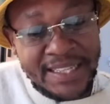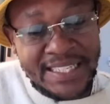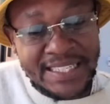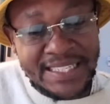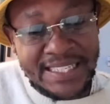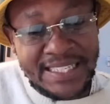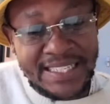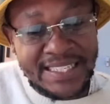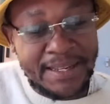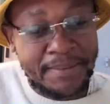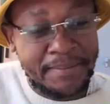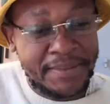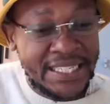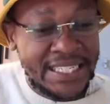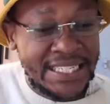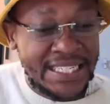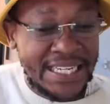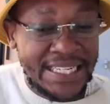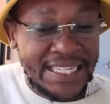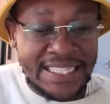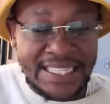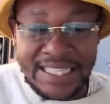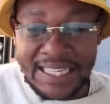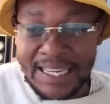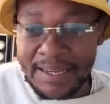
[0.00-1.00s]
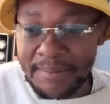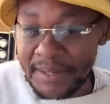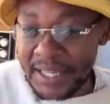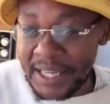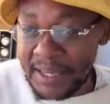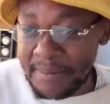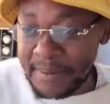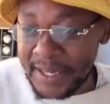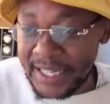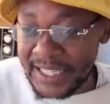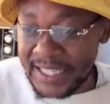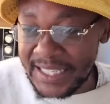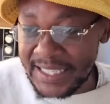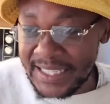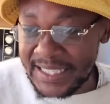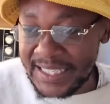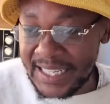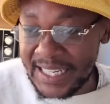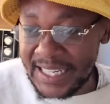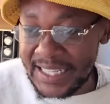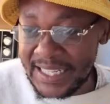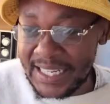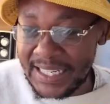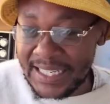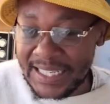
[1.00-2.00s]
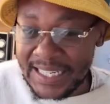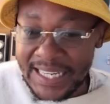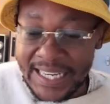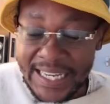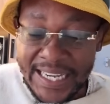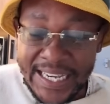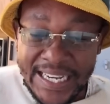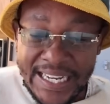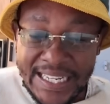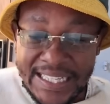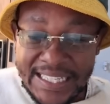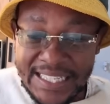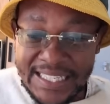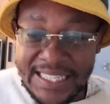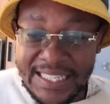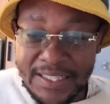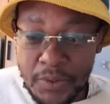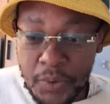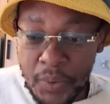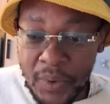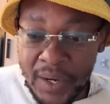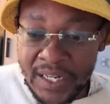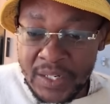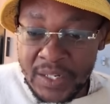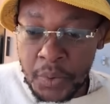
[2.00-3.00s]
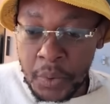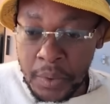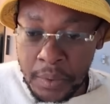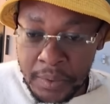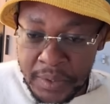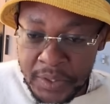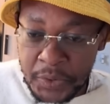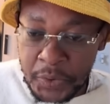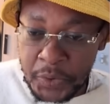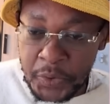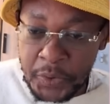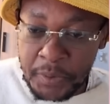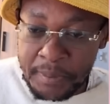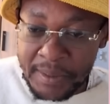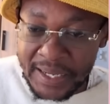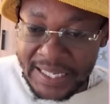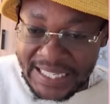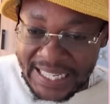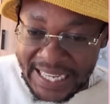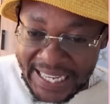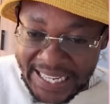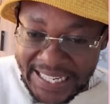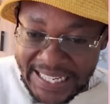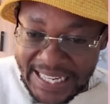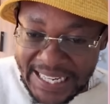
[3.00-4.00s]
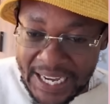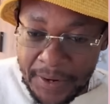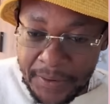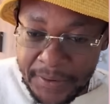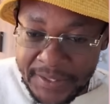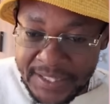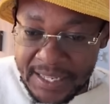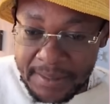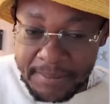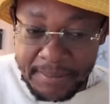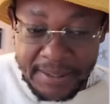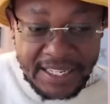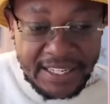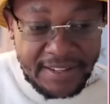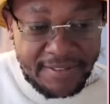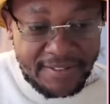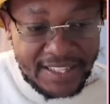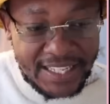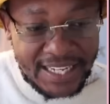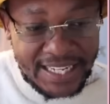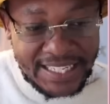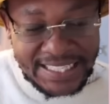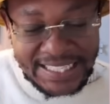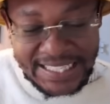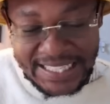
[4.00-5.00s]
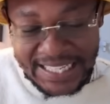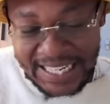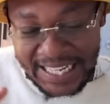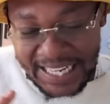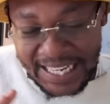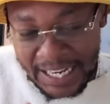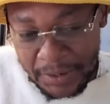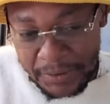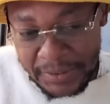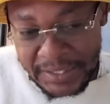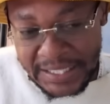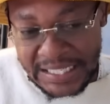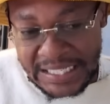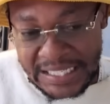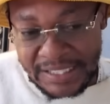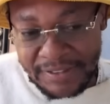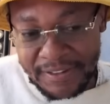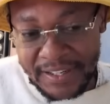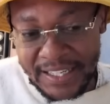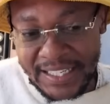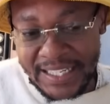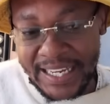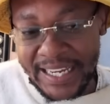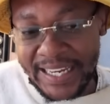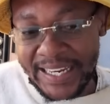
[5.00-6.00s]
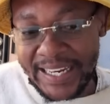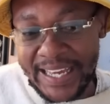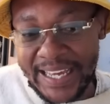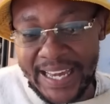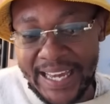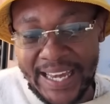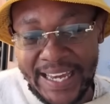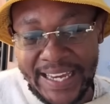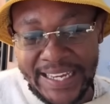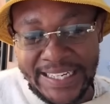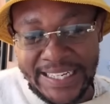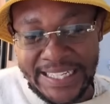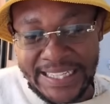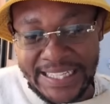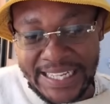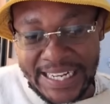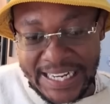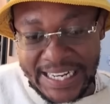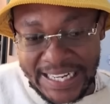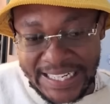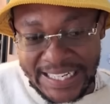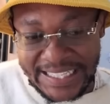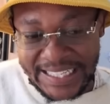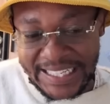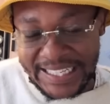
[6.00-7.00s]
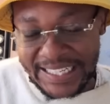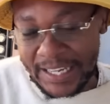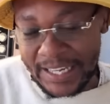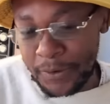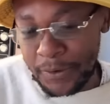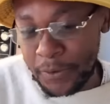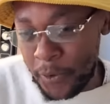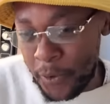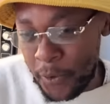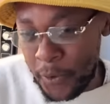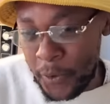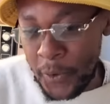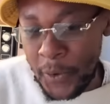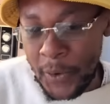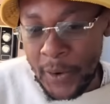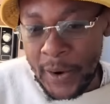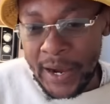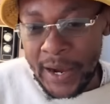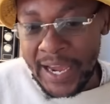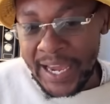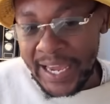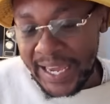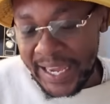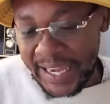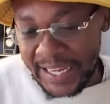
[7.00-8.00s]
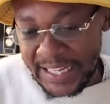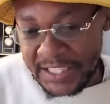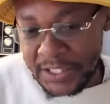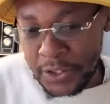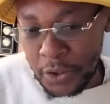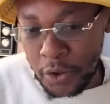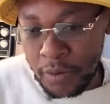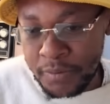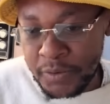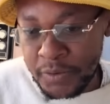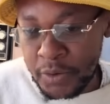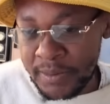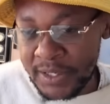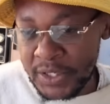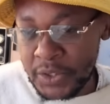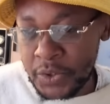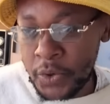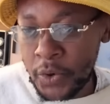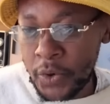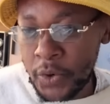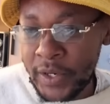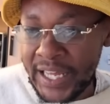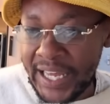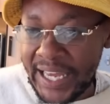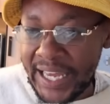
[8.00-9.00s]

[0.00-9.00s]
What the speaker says: is something that the MK party has said that this is what we will do. But right now, they believe that the ground is fertile and the country can go at Jacob Zuma's call.